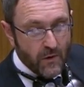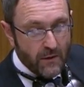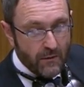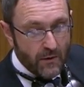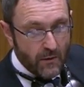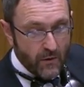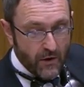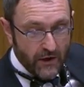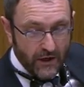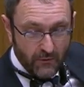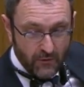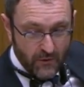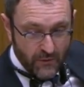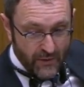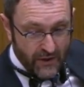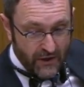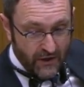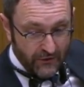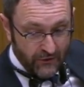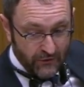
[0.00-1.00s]
Where we're working
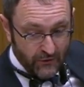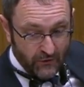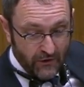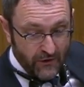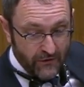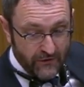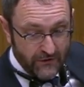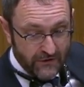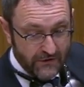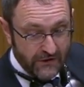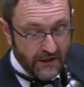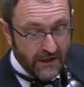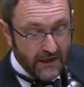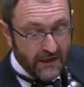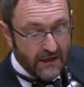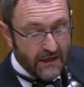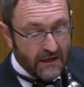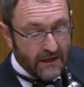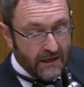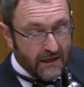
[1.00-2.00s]
with partners or others,
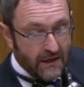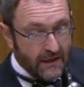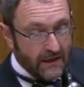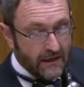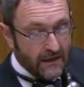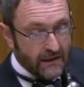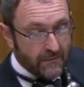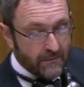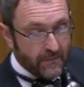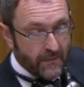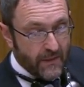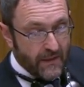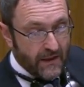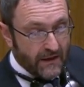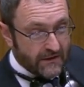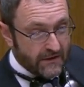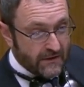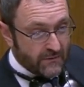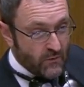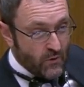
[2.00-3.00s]

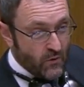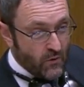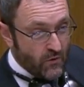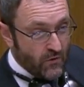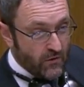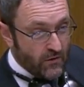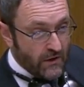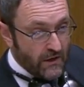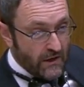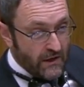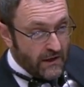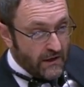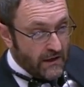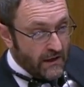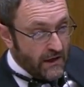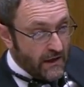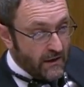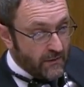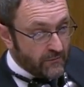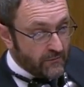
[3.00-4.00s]
that is more
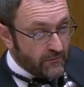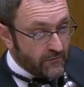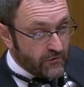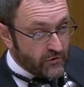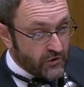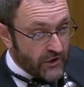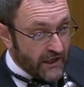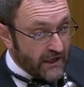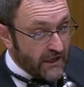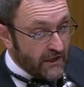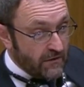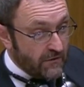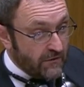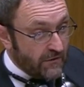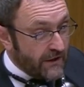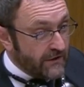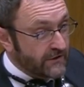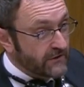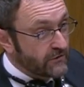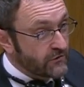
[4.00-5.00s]
tricky,
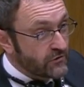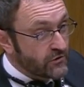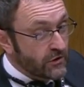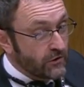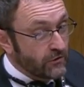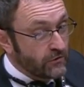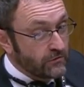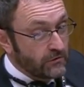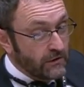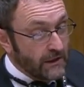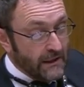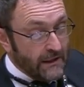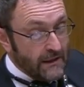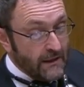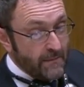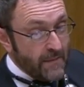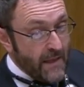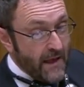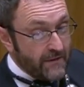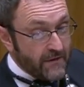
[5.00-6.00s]
less control.
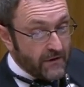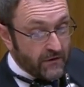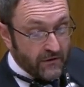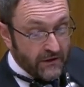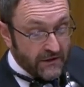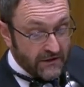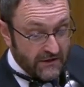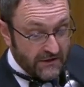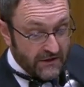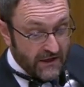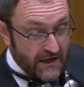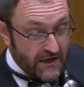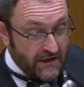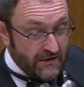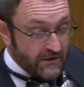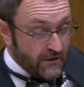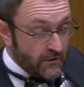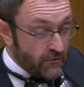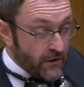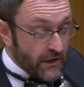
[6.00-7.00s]
And the other thing to say
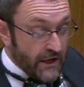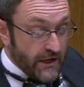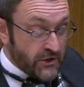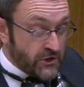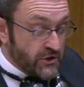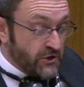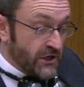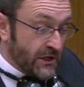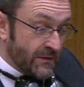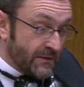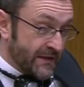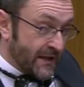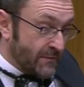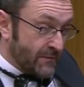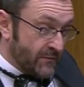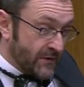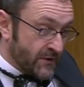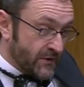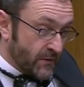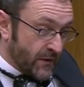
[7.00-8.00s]
is the relationships
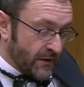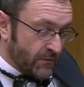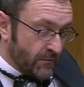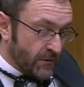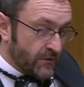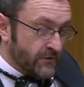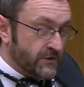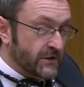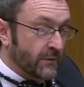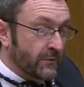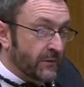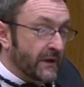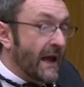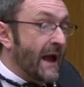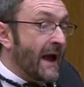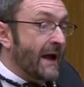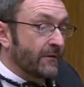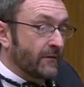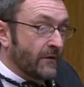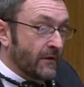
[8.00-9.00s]
then between Welsh Government
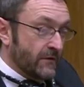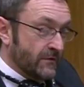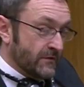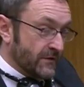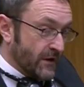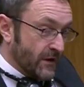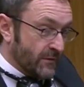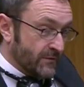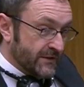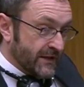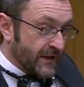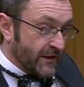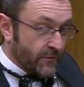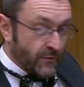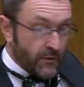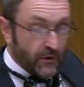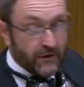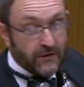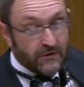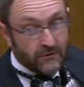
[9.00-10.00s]
and those arm's length
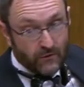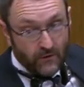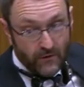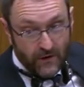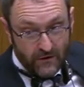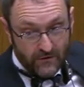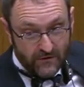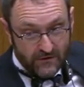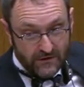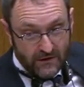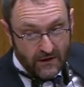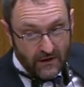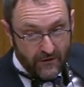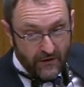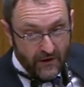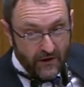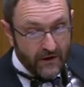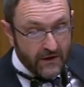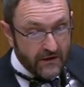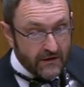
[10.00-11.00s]
bodies or those
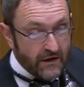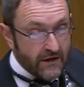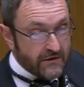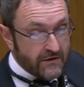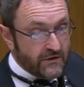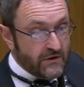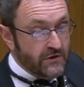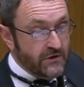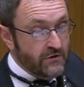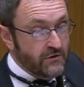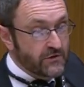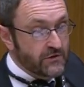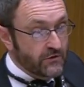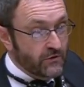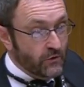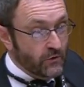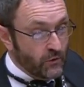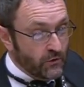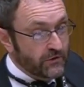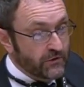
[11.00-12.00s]
other
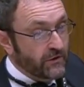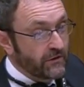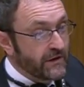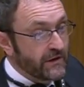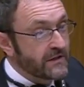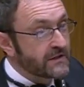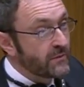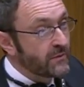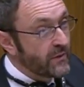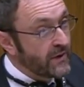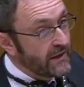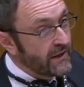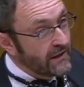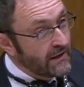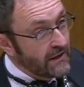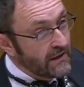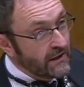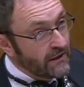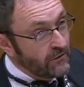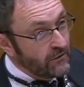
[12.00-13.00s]
institutions also need to be
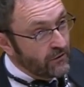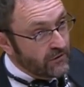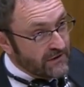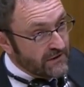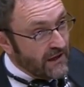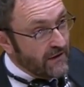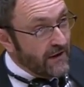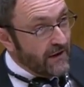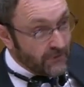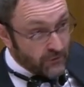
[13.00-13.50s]
looked at.